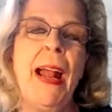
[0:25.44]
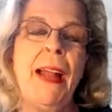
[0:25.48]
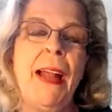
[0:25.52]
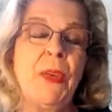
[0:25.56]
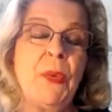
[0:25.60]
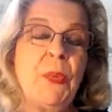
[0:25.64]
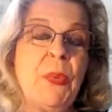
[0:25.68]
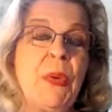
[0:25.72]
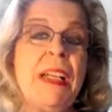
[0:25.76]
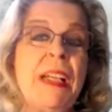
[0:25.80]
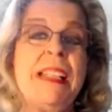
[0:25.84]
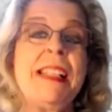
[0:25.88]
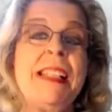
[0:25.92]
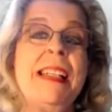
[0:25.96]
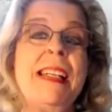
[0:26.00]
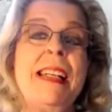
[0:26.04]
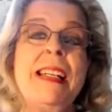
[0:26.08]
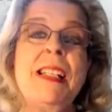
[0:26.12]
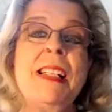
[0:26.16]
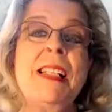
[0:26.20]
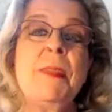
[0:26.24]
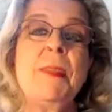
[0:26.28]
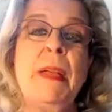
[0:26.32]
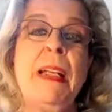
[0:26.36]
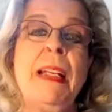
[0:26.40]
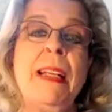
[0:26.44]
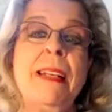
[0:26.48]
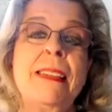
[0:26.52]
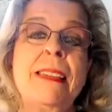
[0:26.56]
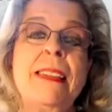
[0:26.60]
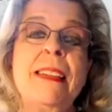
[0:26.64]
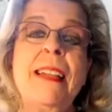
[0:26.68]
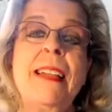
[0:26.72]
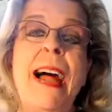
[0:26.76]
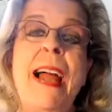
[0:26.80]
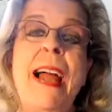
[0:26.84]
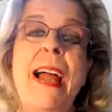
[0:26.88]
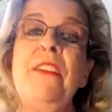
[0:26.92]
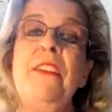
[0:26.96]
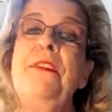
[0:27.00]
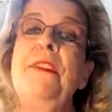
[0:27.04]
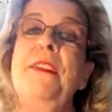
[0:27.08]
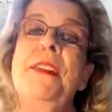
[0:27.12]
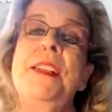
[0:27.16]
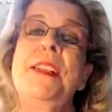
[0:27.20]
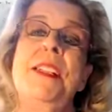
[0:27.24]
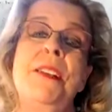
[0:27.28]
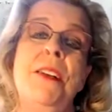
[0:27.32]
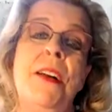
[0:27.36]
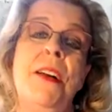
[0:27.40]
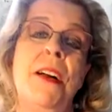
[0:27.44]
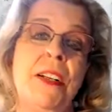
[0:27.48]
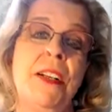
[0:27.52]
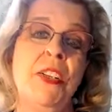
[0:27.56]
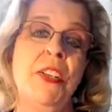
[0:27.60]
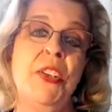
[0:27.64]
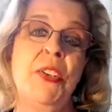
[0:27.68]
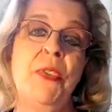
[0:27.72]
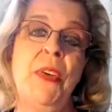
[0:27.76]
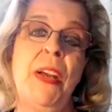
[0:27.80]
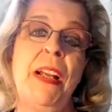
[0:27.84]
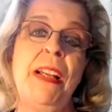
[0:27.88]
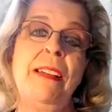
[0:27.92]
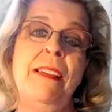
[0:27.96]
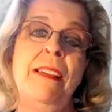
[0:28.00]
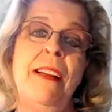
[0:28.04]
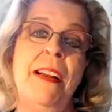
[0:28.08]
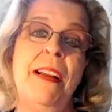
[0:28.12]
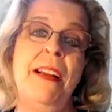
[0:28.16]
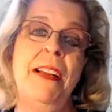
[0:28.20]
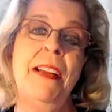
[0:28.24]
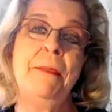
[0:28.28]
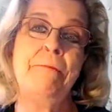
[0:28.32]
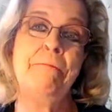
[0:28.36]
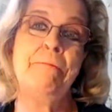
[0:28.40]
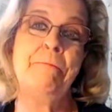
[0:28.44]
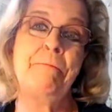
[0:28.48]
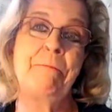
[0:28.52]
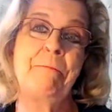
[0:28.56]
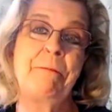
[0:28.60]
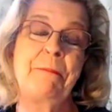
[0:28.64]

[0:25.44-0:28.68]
And the reason is because life is not a straight line.